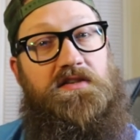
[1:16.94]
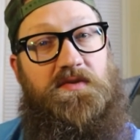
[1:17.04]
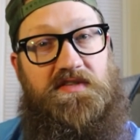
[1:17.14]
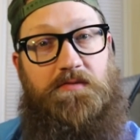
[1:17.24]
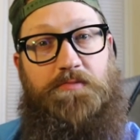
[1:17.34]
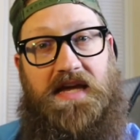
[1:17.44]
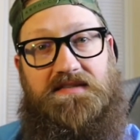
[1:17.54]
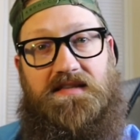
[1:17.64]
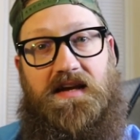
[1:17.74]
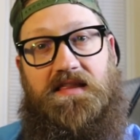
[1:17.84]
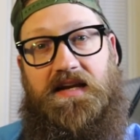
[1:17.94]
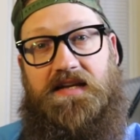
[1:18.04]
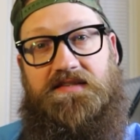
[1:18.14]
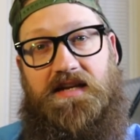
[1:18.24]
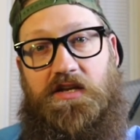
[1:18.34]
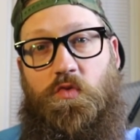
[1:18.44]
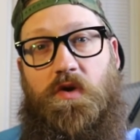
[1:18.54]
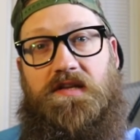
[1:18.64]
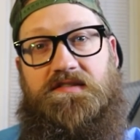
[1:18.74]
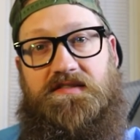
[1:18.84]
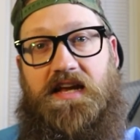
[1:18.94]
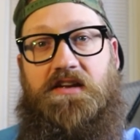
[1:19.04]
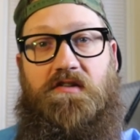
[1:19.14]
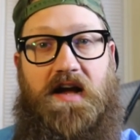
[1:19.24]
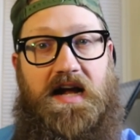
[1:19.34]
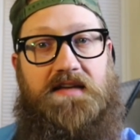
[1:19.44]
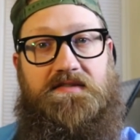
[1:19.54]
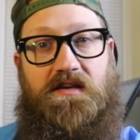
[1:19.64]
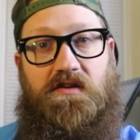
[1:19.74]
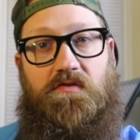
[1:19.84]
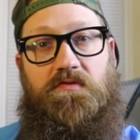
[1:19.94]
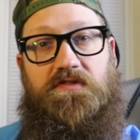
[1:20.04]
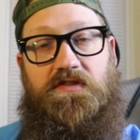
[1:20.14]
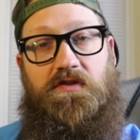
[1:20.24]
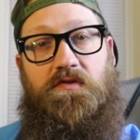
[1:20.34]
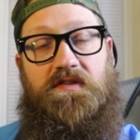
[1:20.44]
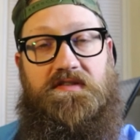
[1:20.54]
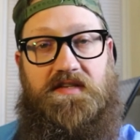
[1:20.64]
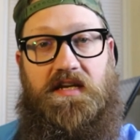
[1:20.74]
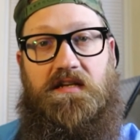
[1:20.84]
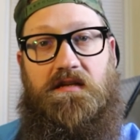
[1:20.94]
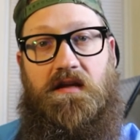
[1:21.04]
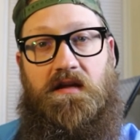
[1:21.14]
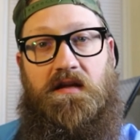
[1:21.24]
So as a baseline, like I said, you want to set your ISO to the scene,